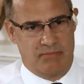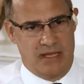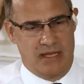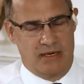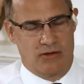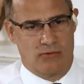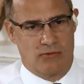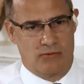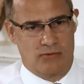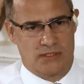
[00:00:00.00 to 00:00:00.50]

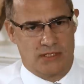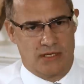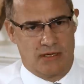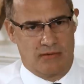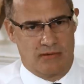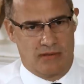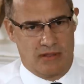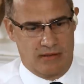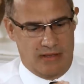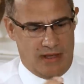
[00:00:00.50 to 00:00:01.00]
bit, or was
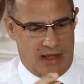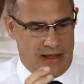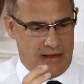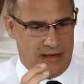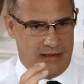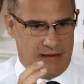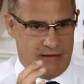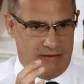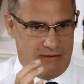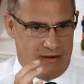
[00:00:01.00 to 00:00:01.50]
it the,
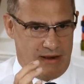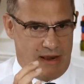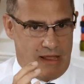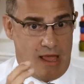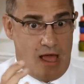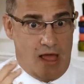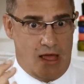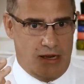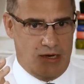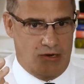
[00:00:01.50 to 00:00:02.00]

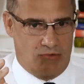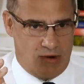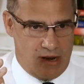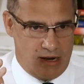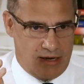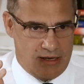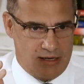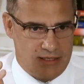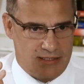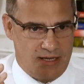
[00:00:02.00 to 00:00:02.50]
like high
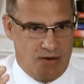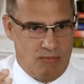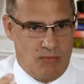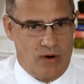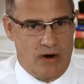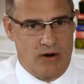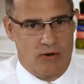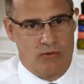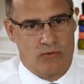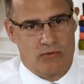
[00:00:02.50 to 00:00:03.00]
grading, as it
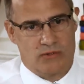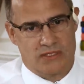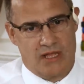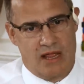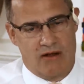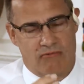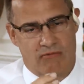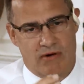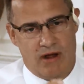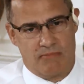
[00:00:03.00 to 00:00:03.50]
were, or was
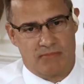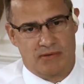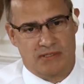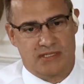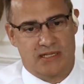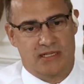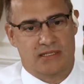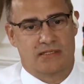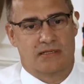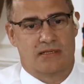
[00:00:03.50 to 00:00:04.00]
that
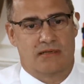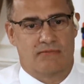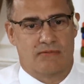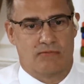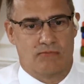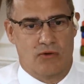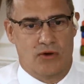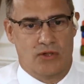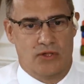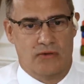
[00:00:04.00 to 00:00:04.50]
representative
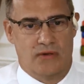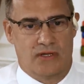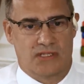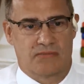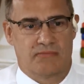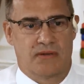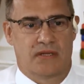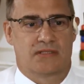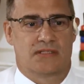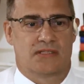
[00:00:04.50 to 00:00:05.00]
of what you
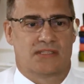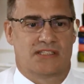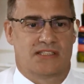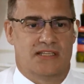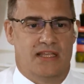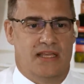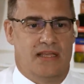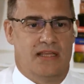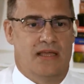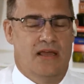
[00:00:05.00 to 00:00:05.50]
expect to
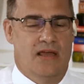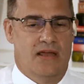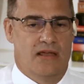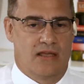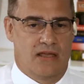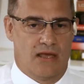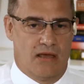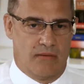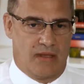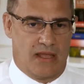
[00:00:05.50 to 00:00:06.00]
see
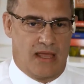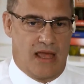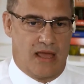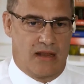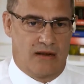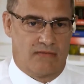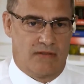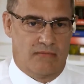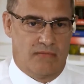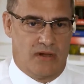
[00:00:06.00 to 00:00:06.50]
coming
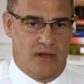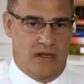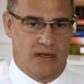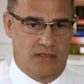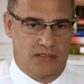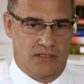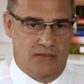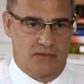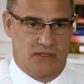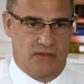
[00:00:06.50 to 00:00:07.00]
out of the mine
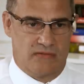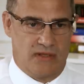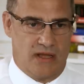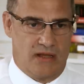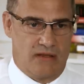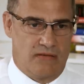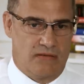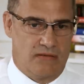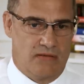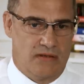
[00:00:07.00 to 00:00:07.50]
in terms of
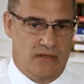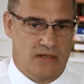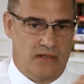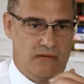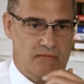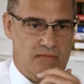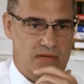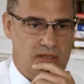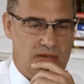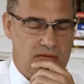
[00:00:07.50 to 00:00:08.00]
that
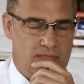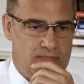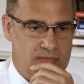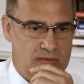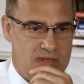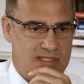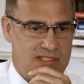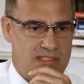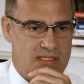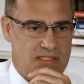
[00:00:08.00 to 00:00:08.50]
the the
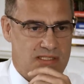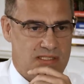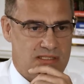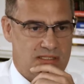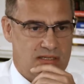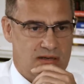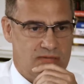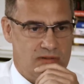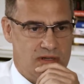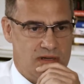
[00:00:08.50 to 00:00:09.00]

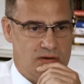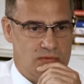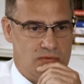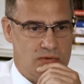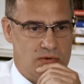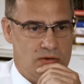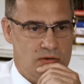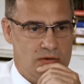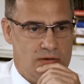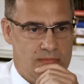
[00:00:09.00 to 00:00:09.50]
consistency of that
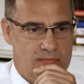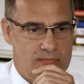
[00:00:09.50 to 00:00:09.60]
ore?